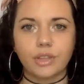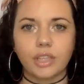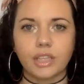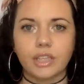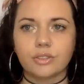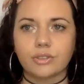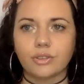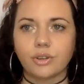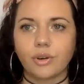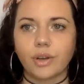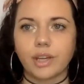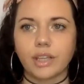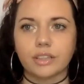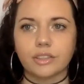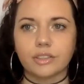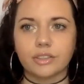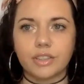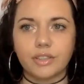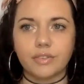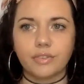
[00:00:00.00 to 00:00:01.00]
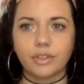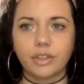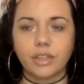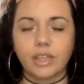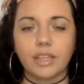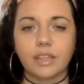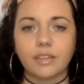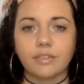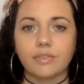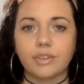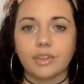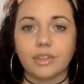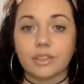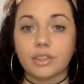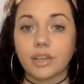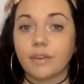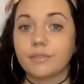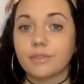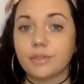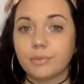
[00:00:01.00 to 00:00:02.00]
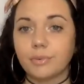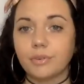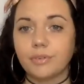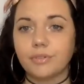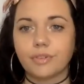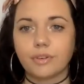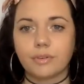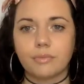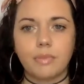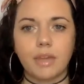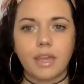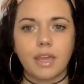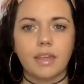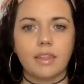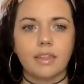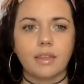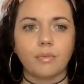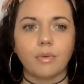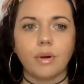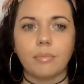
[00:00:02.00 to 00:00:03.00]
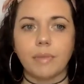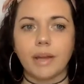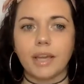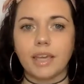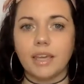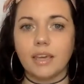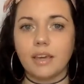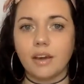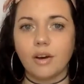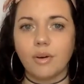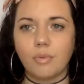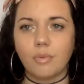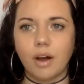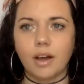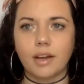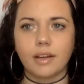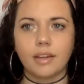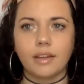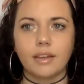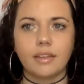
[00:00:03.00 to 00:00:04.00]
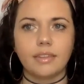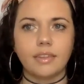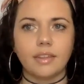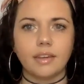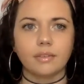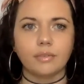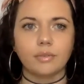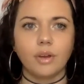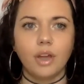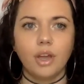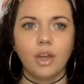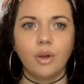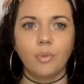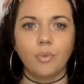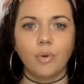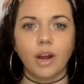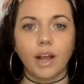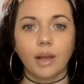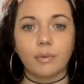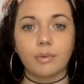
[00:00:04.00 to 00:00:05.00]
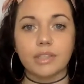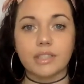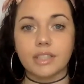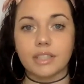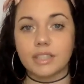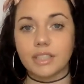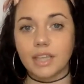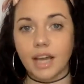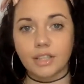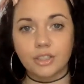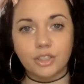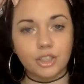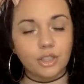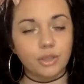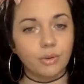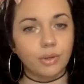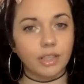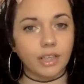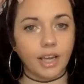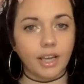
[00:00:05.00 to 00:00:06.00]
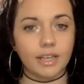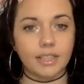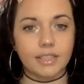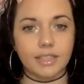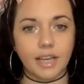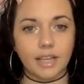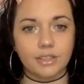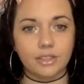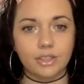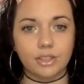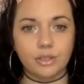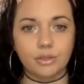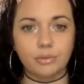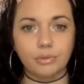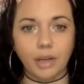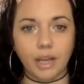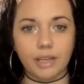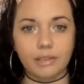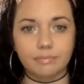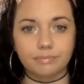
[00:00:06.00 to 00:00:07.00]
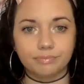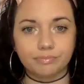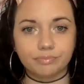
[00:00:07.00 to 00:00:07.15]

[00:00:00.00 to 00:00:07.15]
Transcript: Things are going a little differently than feels comfortable for me, than what my ego wanted, than what I was attached to or not attached to, right?